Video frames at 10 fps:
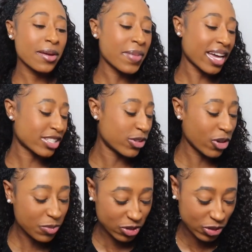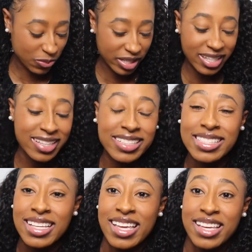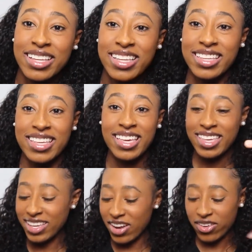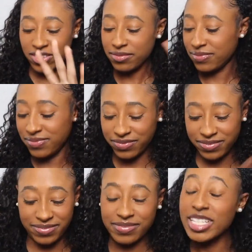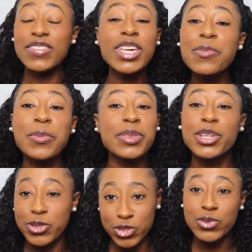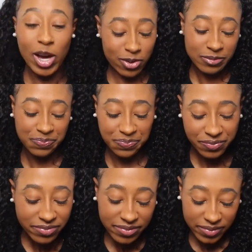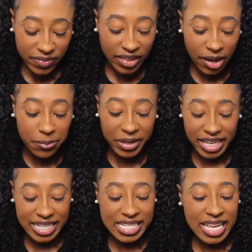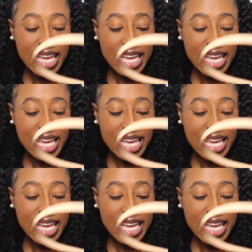get back to normal soon because, you know, if you keep up with the news, you know. But